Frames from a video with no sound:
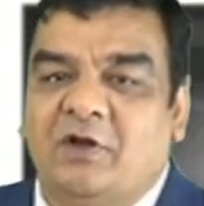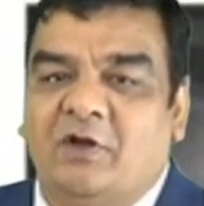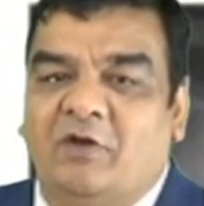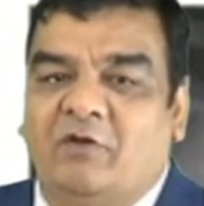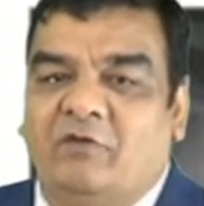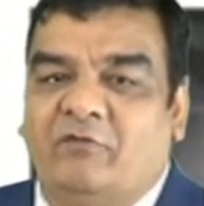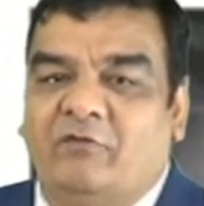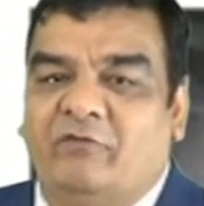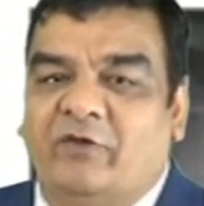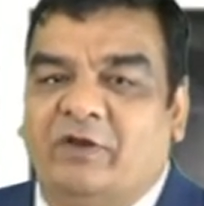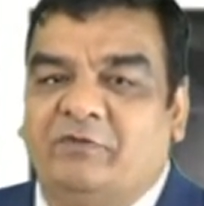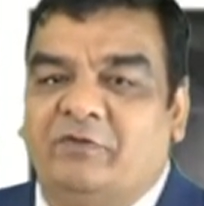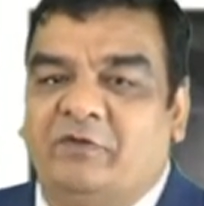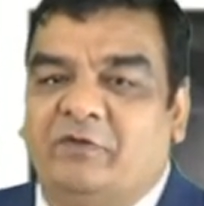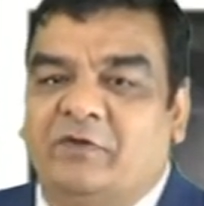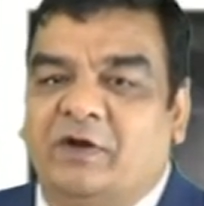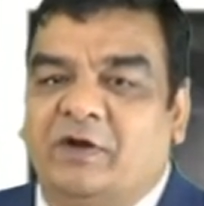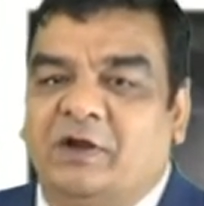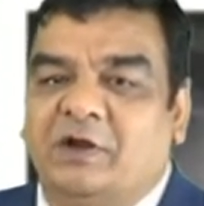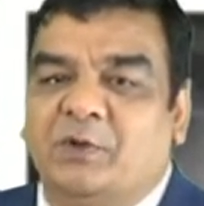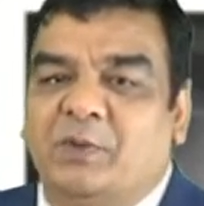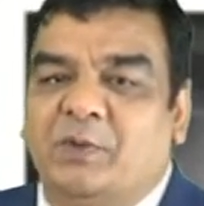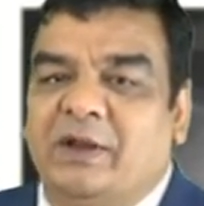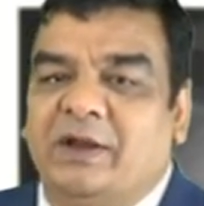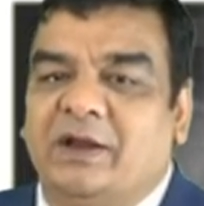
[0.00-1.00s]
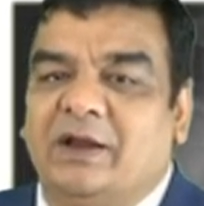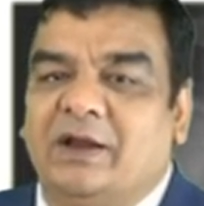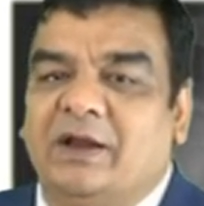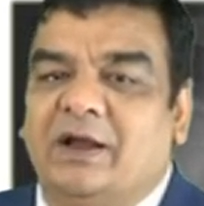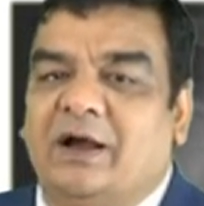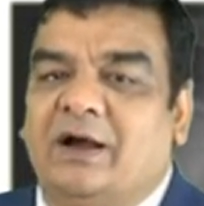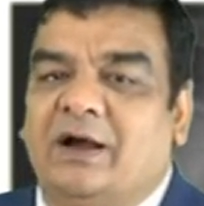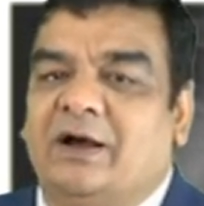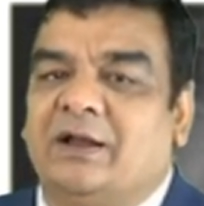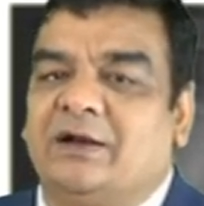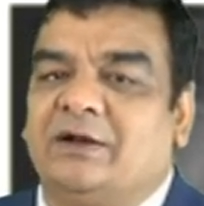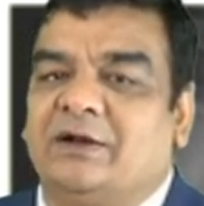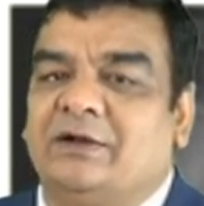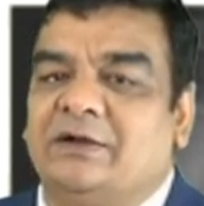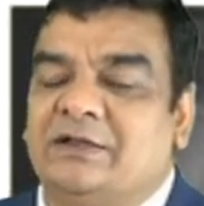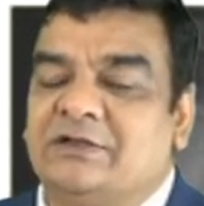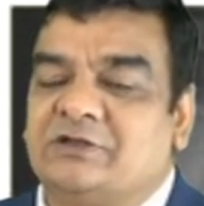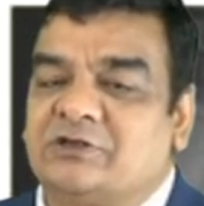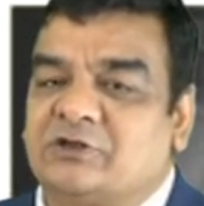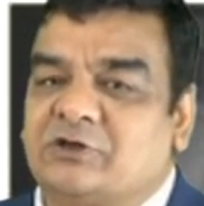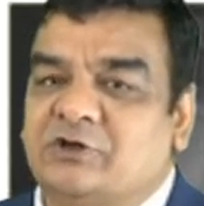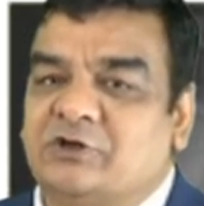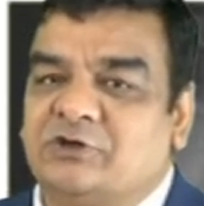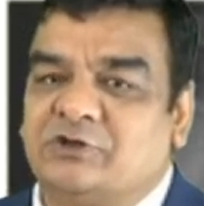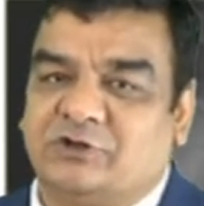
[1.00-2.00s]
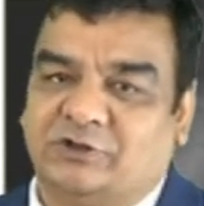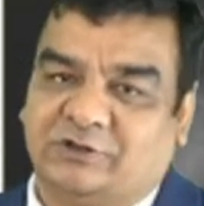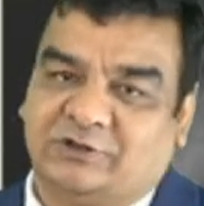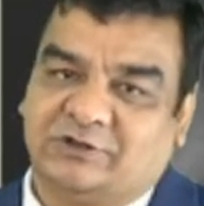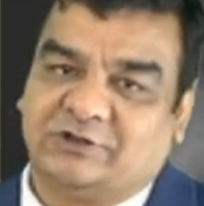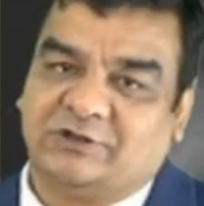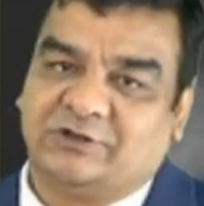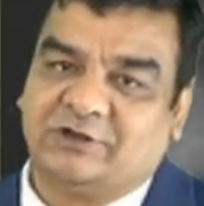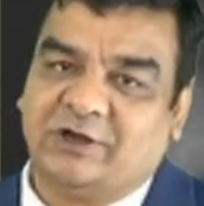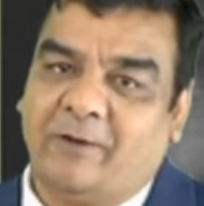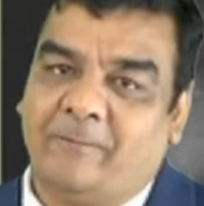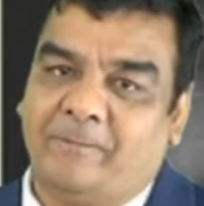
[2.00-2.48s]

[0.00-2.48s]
when we were doing our discussions.